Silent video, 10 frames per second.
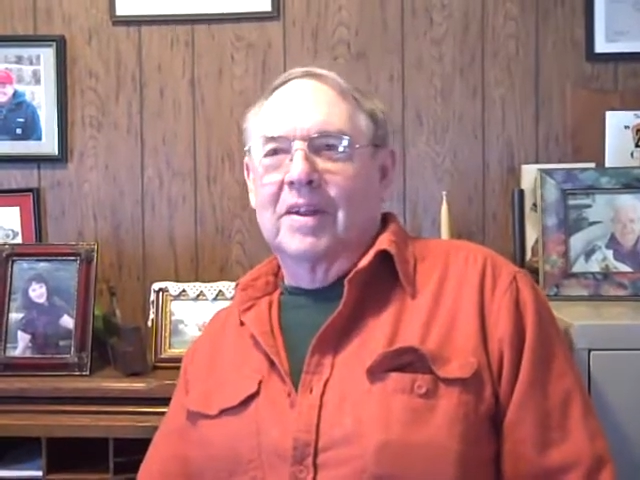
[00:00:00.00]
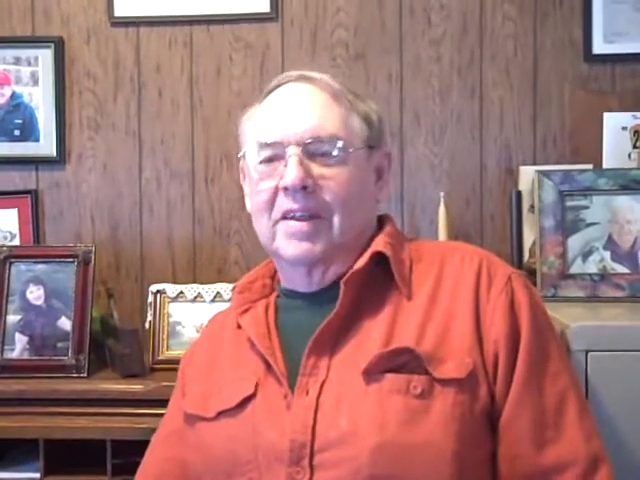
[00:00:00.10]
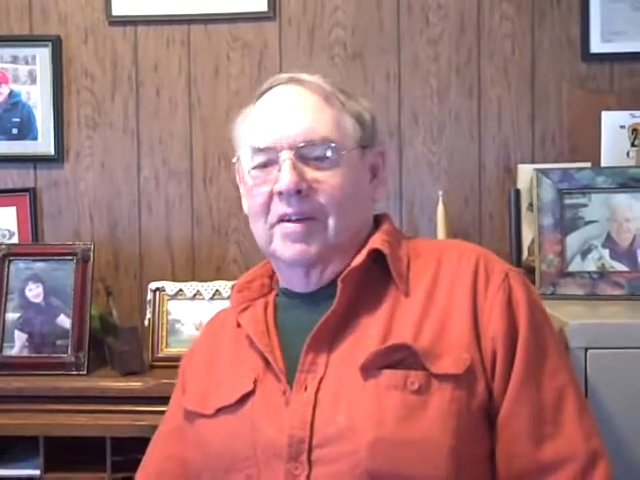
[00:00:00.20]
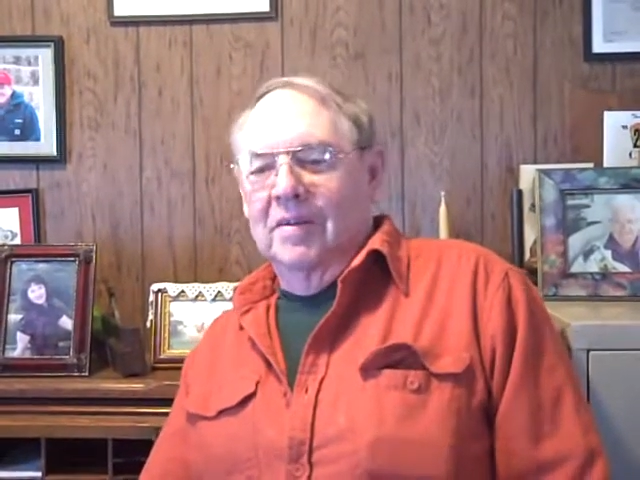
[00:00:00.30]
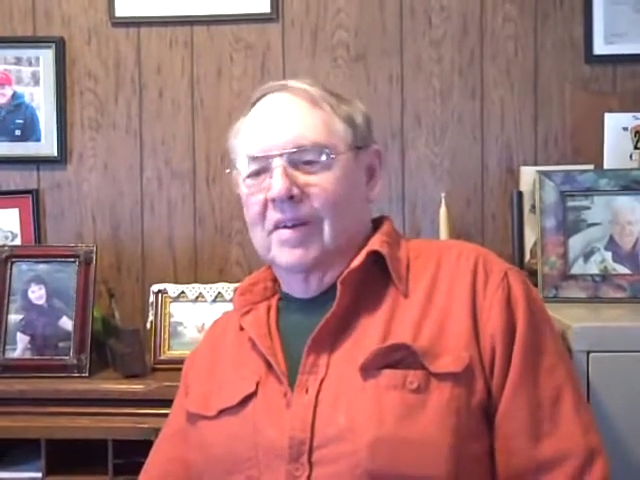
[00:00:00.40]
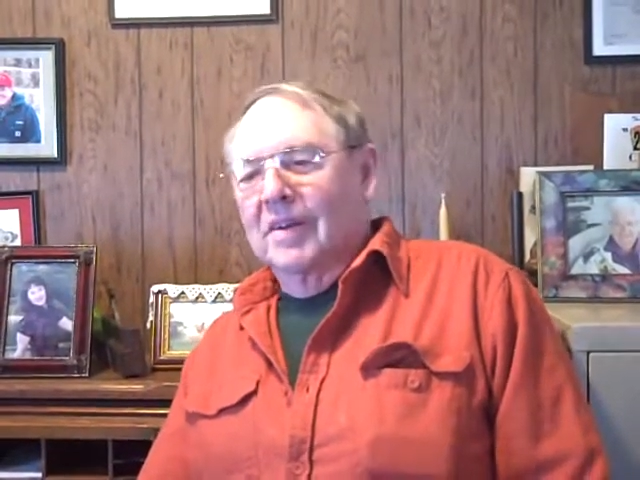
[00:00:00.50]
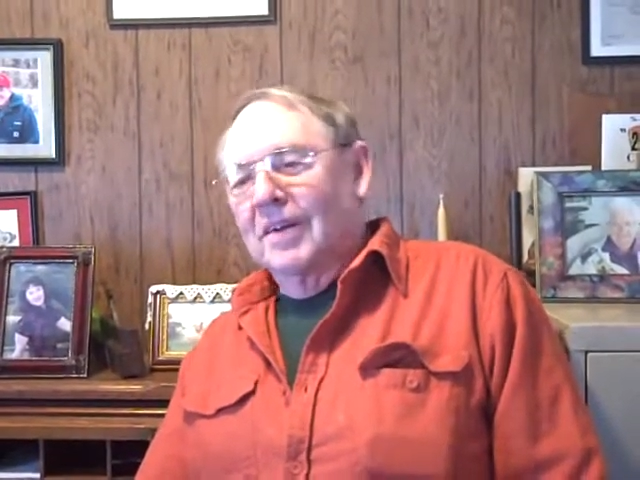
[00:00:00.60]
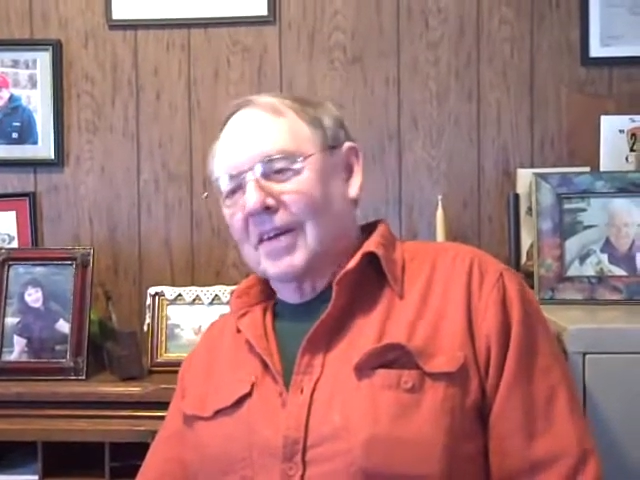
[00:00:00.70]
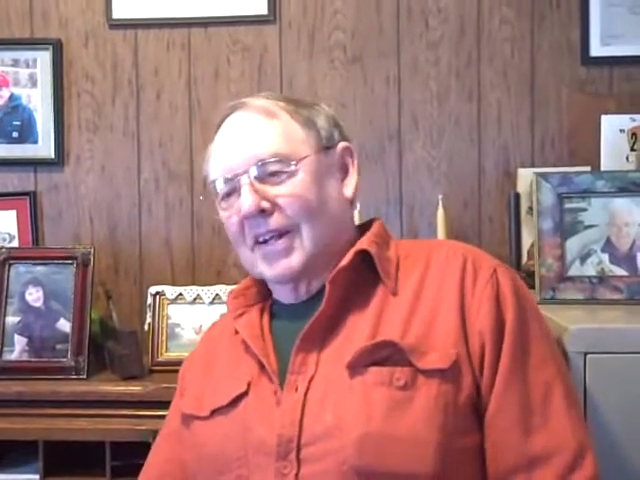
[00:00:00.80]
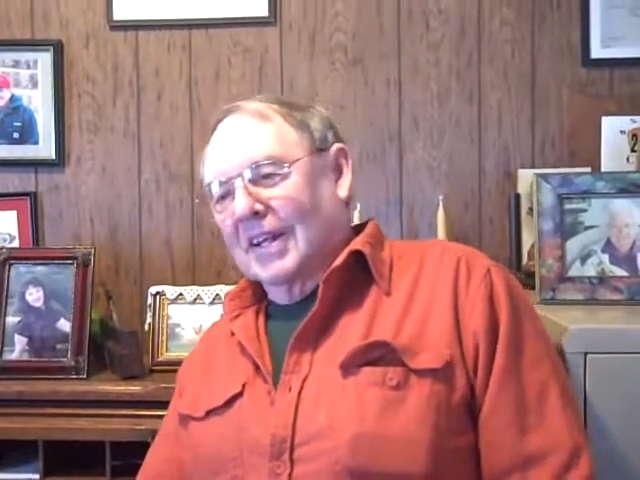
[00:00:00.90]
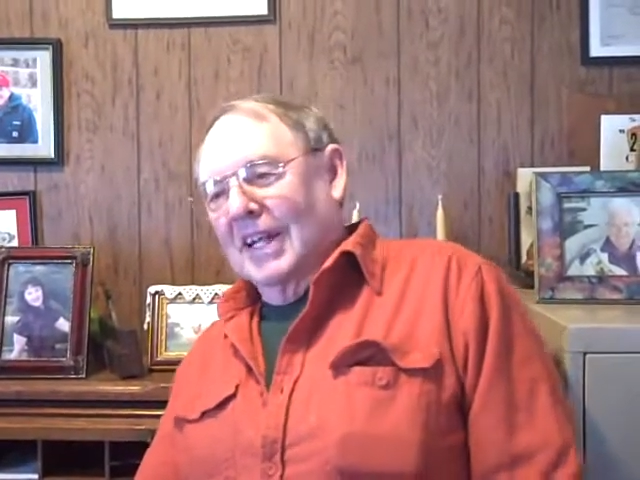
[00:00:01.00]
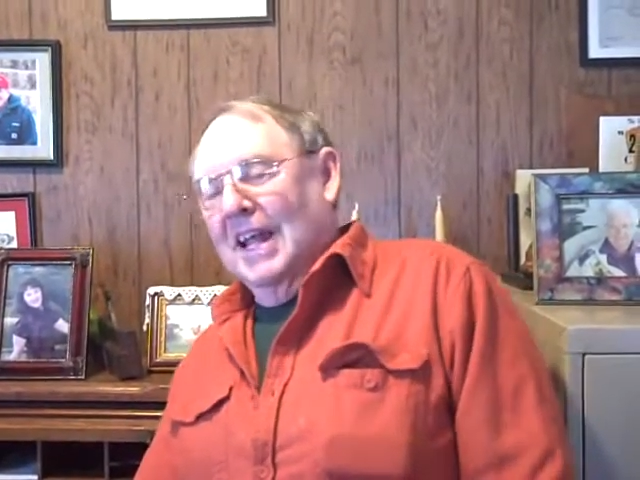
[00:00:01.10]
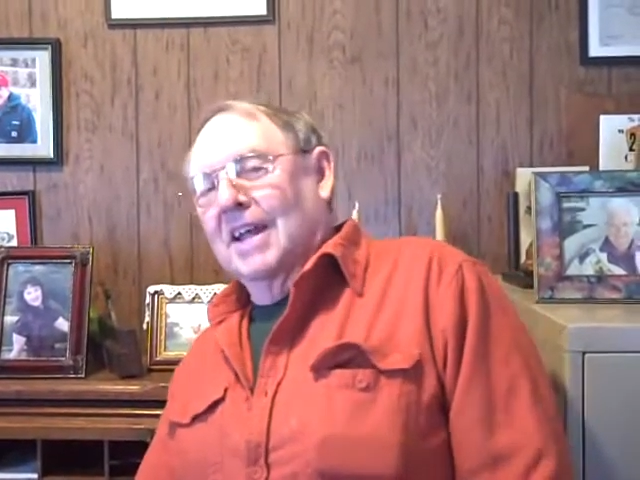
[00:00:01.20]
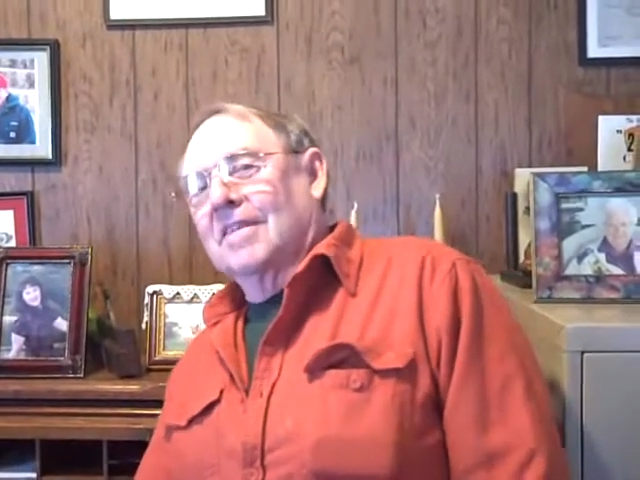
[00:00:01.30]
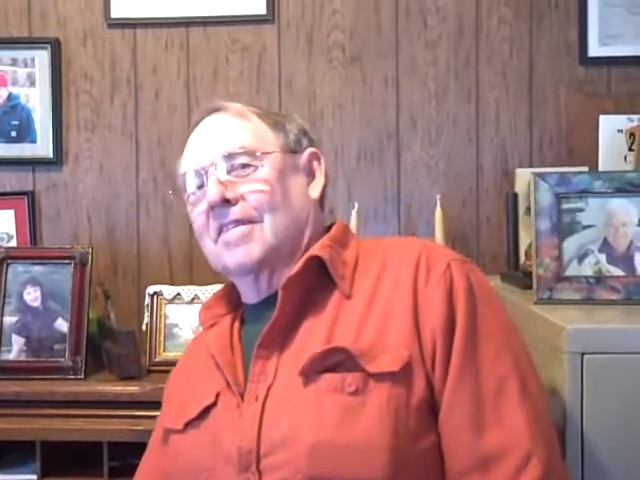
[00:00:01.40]
And
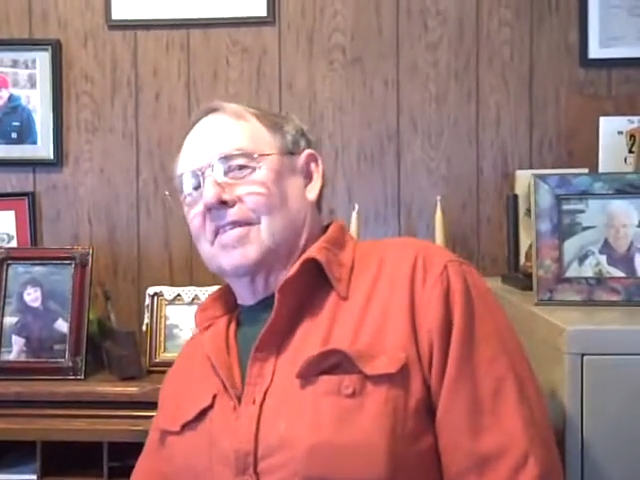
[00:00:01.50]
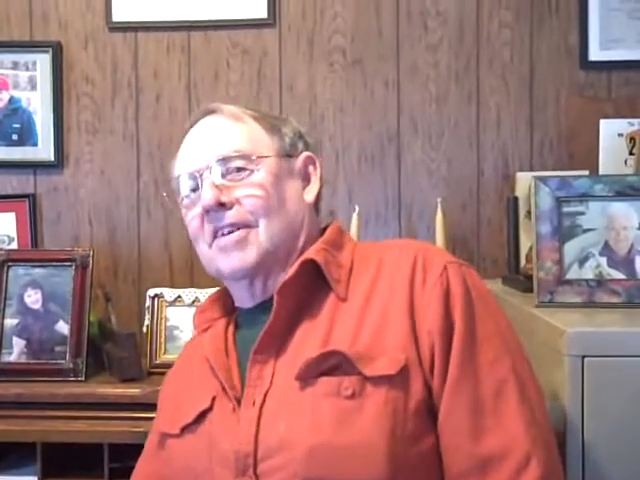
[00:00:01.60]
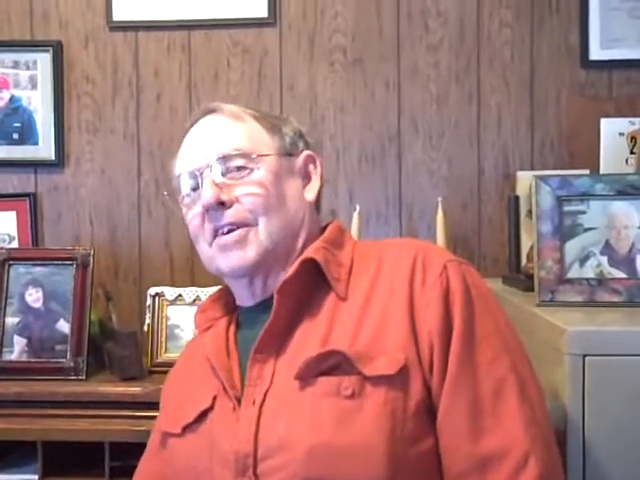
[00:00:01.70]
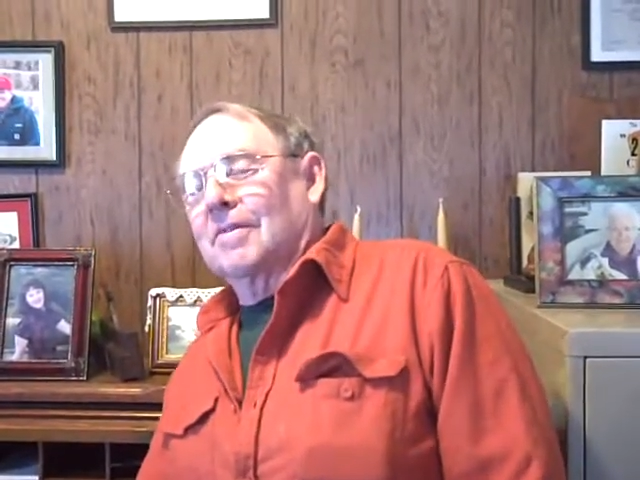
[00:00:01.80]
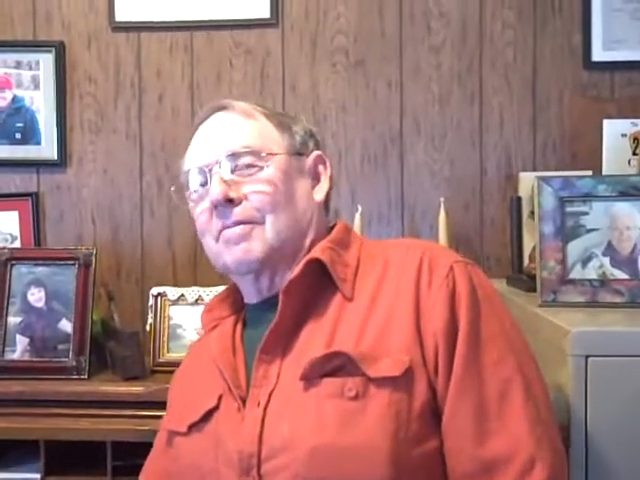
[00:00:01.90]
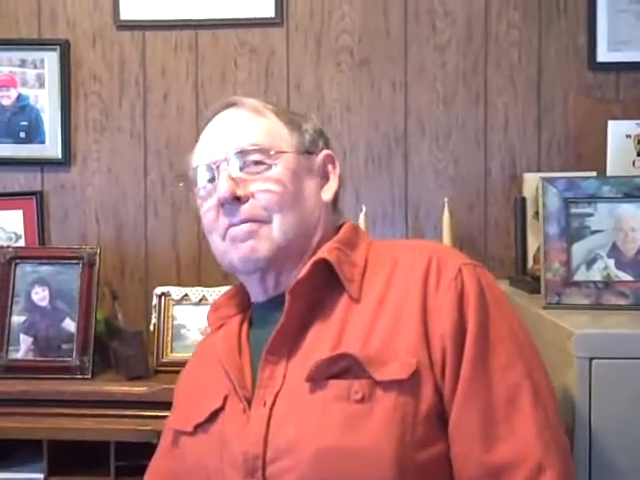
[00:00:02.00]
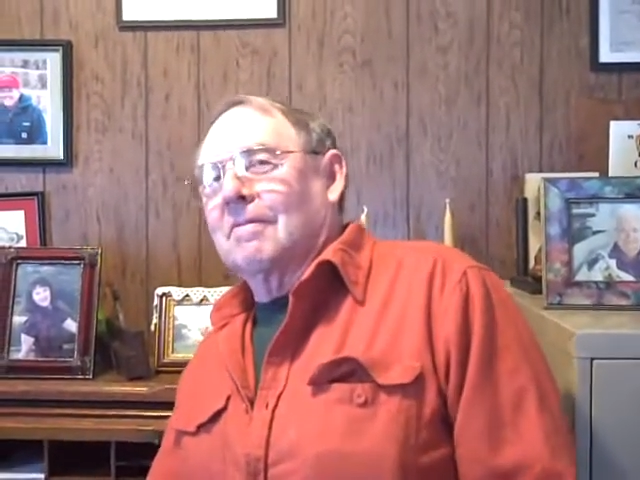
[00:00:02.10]
let us just